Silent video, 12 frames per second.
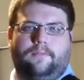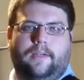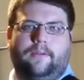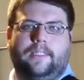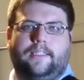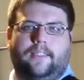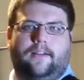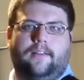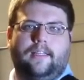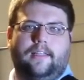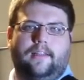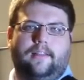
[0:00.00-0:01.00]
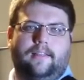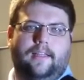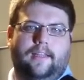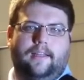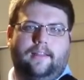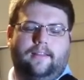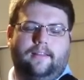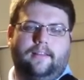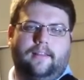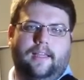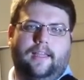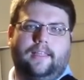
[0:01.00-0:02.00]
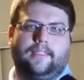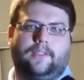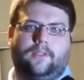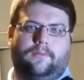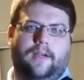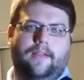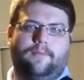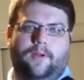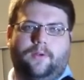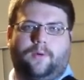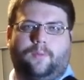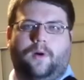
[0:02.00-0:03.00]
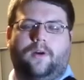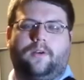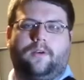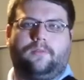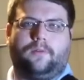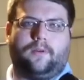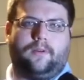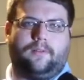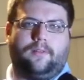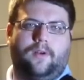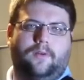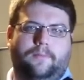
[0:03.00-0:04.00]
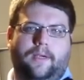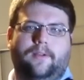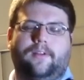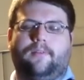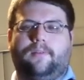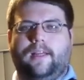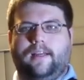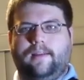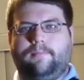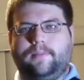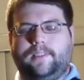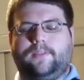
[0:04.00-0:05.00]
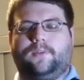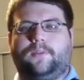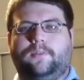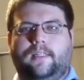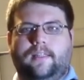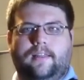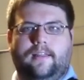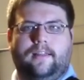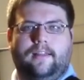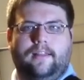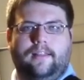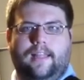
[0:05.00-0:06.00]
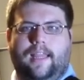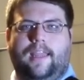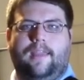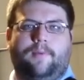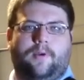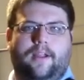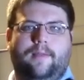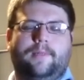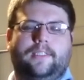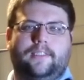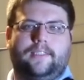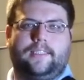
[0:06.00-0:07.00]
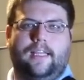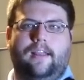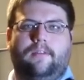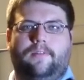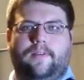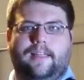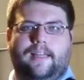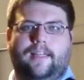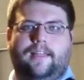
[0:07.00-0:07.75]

They're very solid, and they can survive underwater for a long period of time. So they keep your images safe.